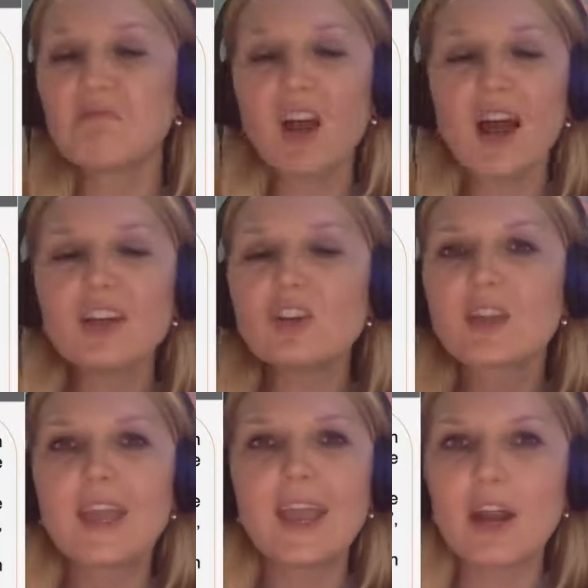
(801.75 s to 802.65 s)
I
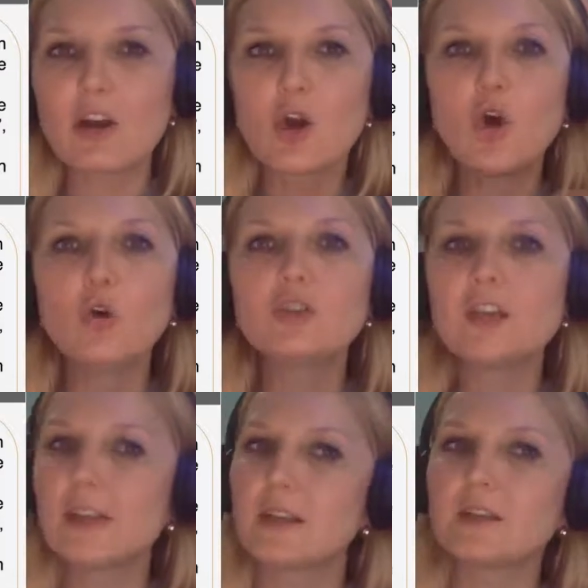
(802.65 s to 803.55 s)
don't care who
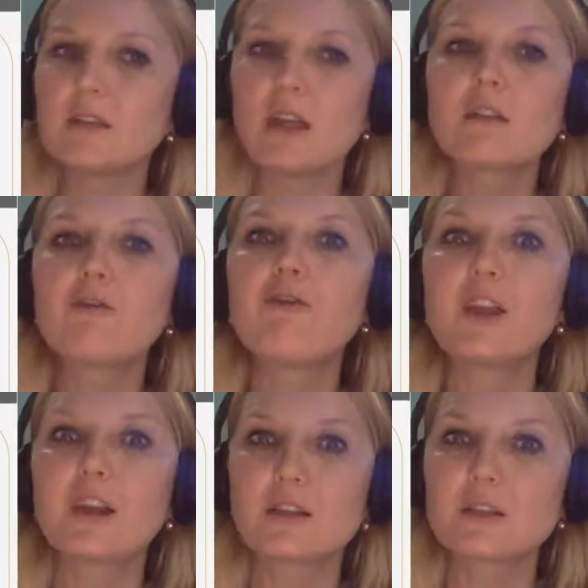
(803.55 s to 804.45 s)
did it. It's
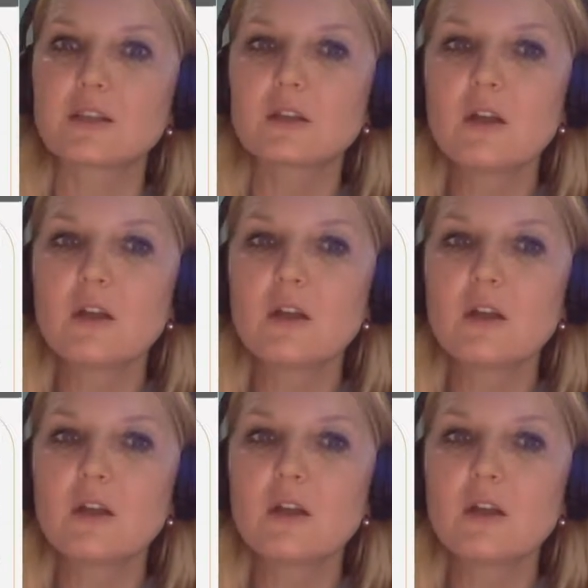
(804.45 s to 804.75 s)
fixed.